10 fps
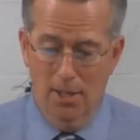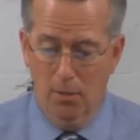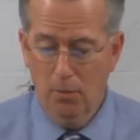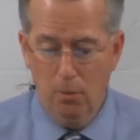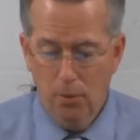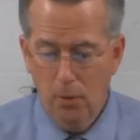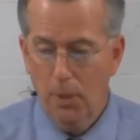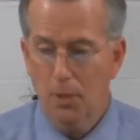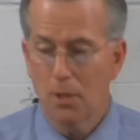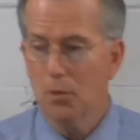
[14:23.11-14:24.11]
the
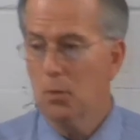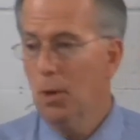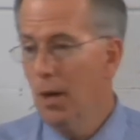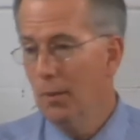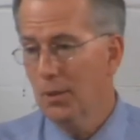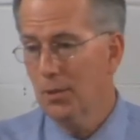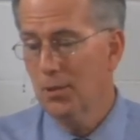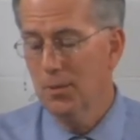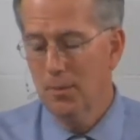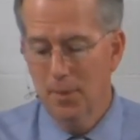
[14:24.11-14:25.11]
fulfillment of his promise.